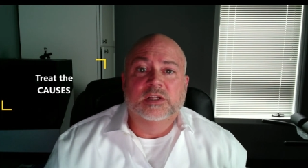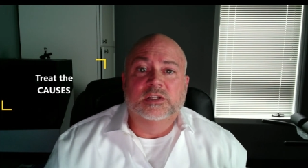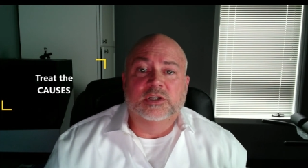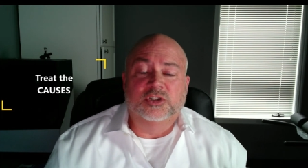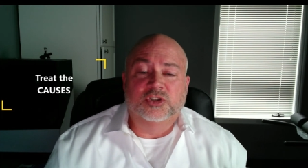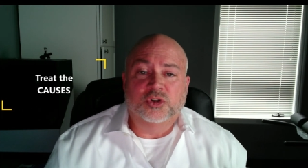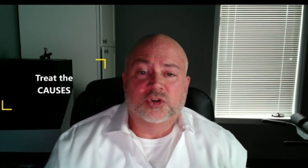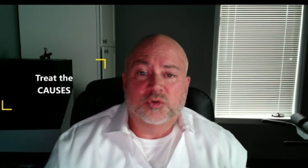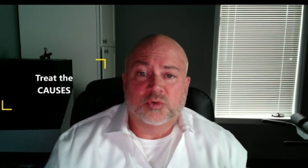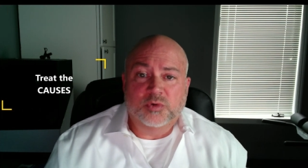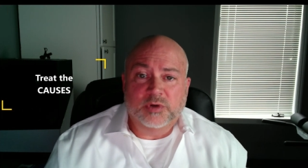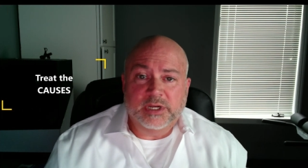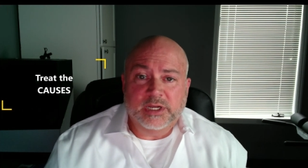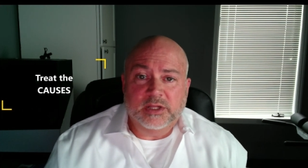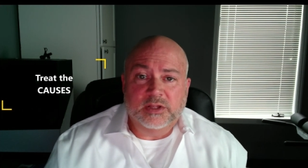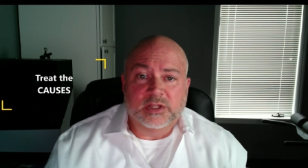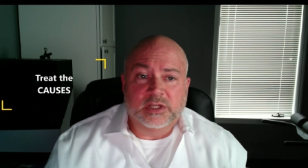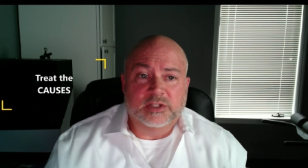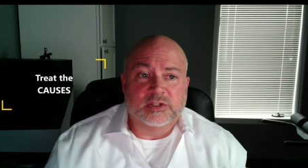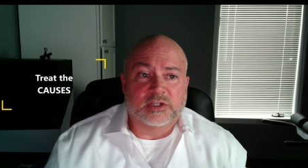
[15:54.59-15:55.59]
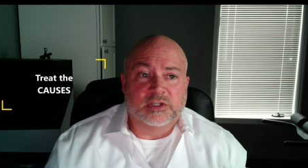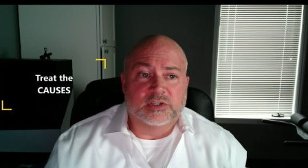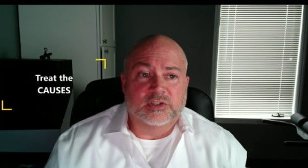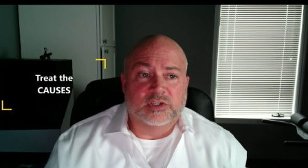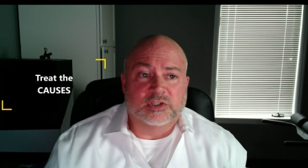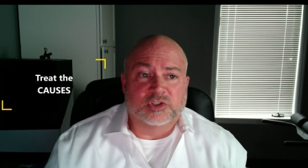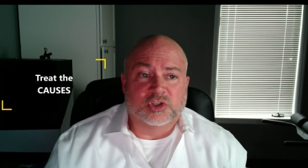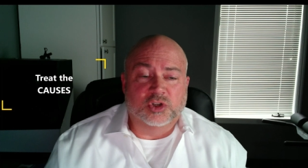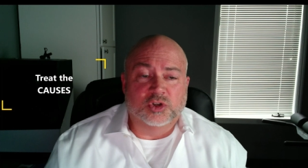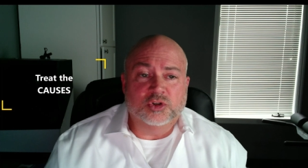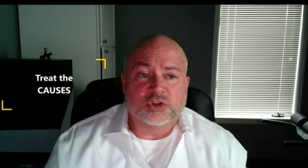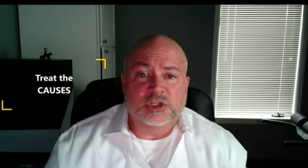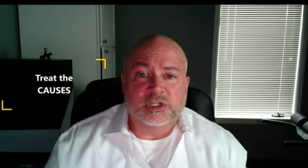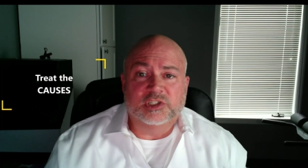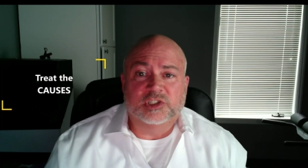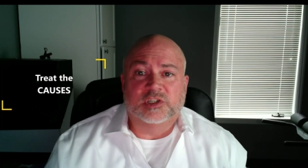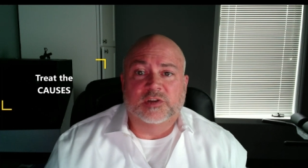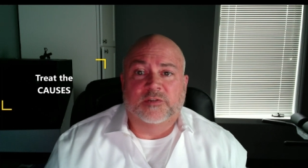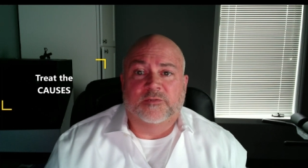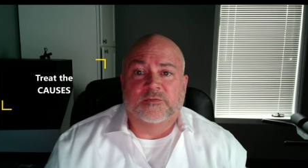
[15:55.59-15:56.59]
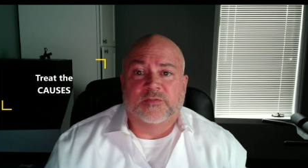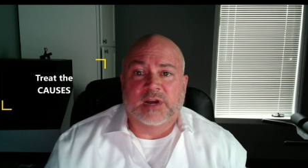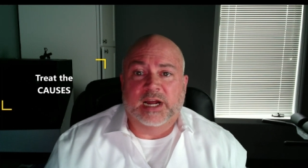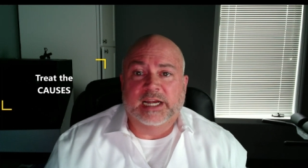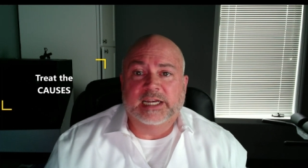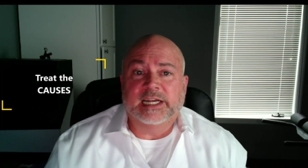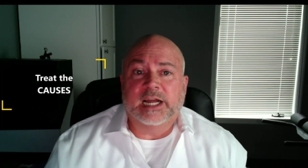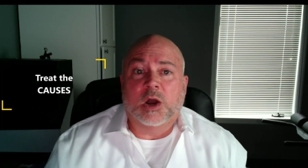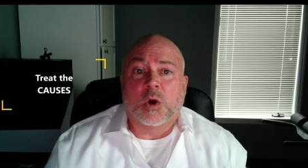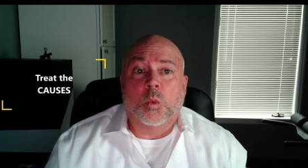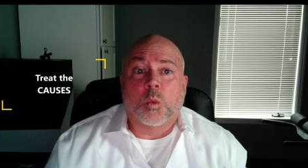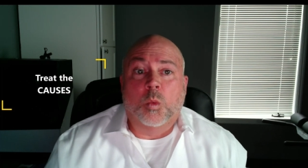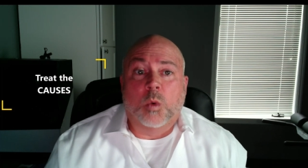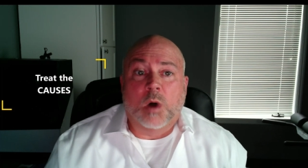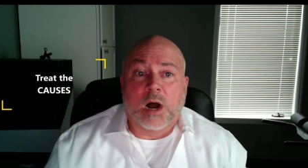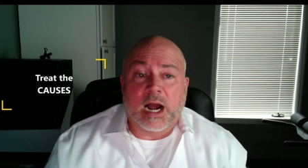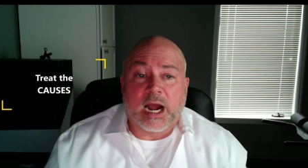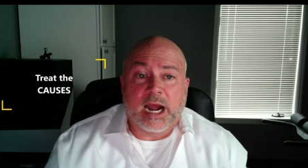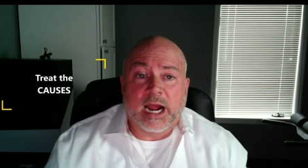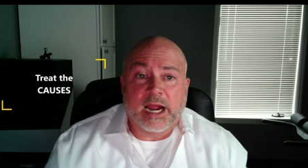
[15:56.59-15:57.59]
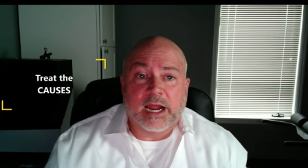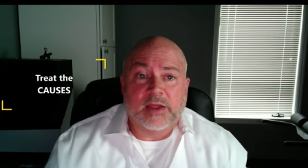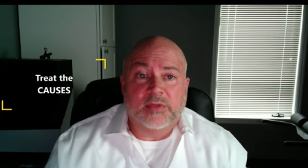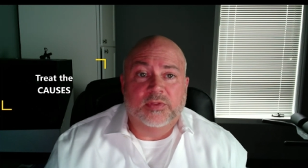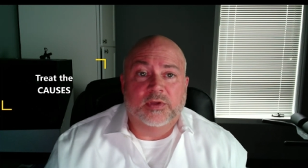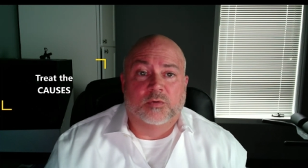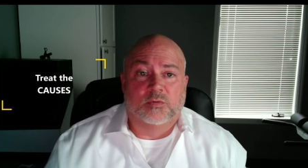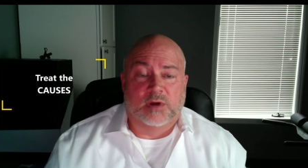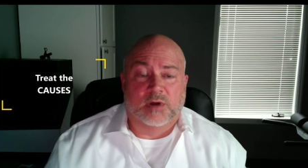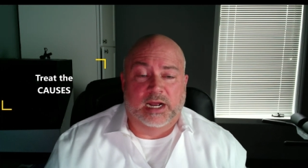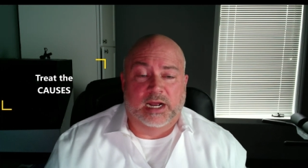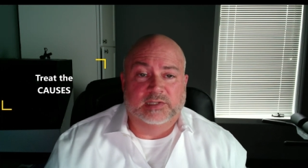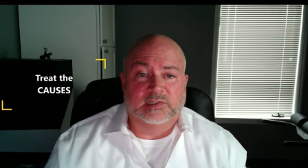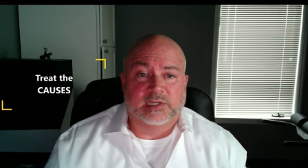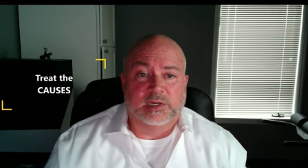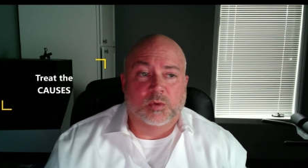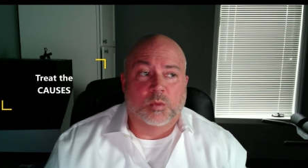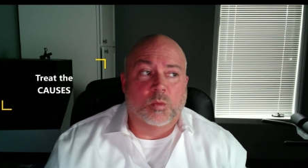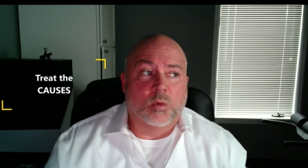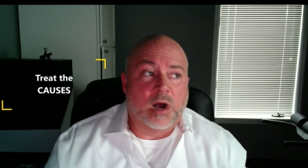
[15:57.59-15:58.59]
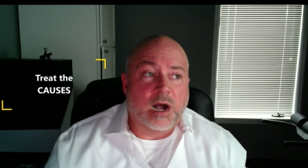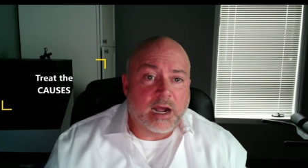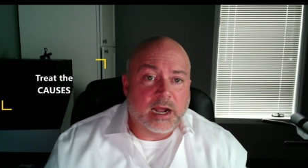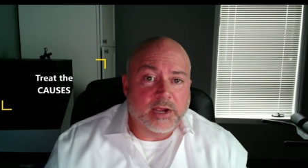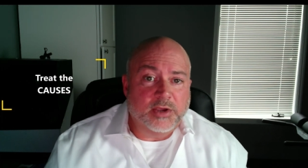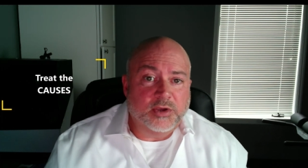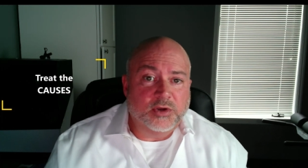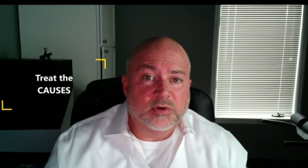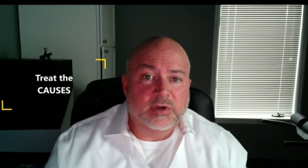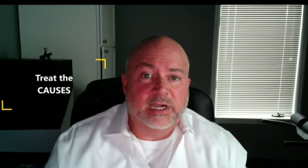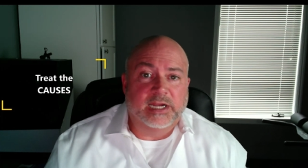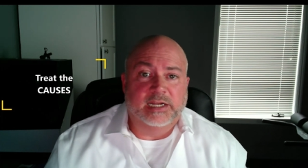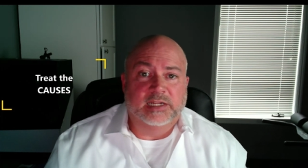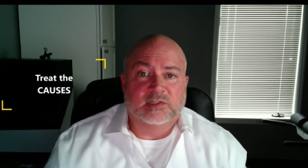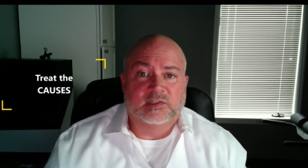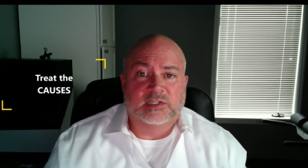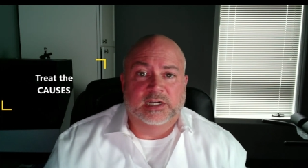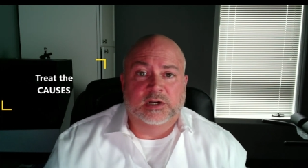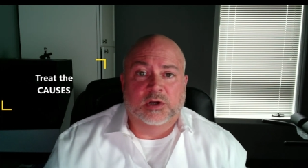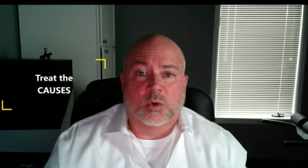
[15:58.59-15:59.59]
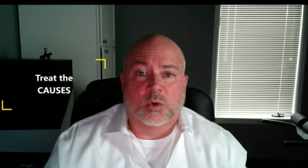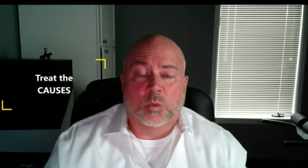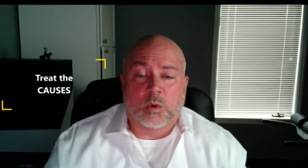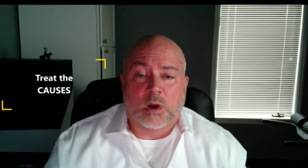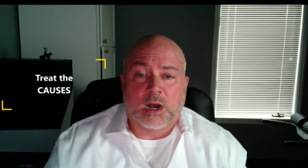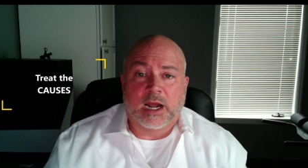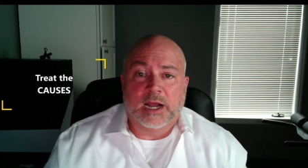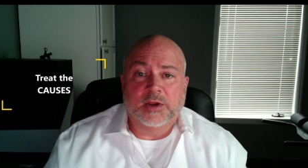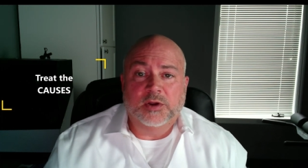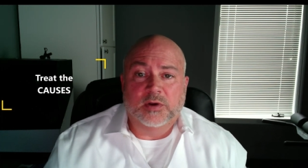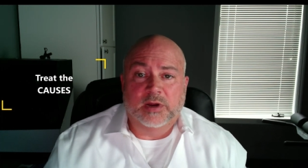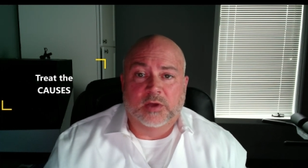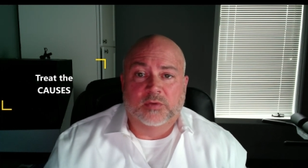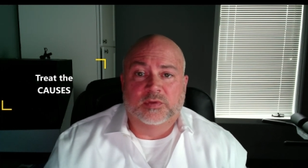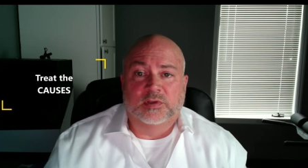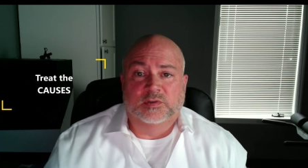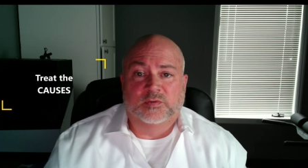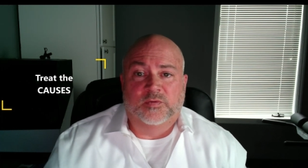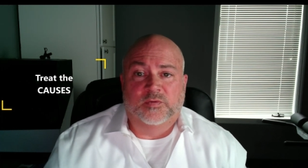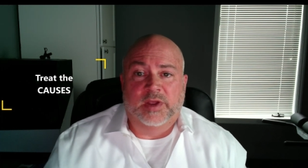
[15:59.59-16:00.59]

The, treat, the, the, the solution is to find out why they're rising, why you're getting sicker, why your health is